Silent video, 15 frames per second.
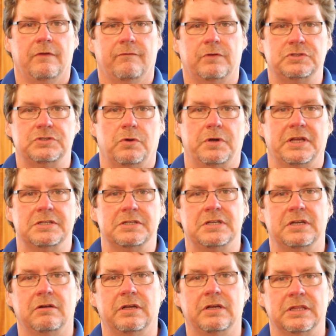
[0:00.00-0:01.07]
for joining us
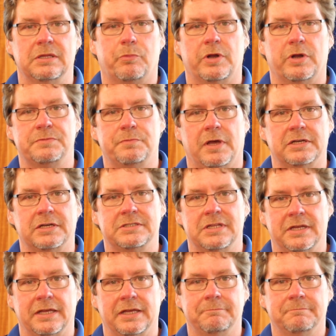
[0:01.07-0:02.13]
here in the press box
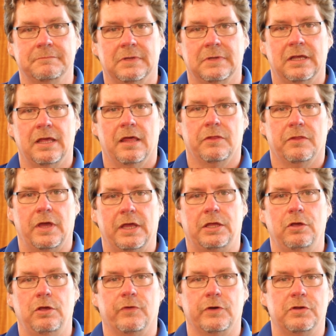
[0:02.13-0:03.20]
today.
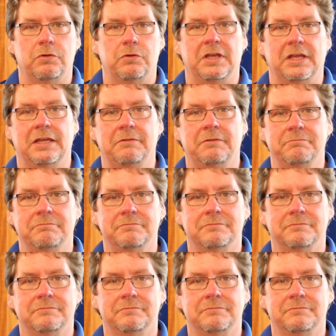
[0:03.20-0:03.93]
Thank you for tuning in.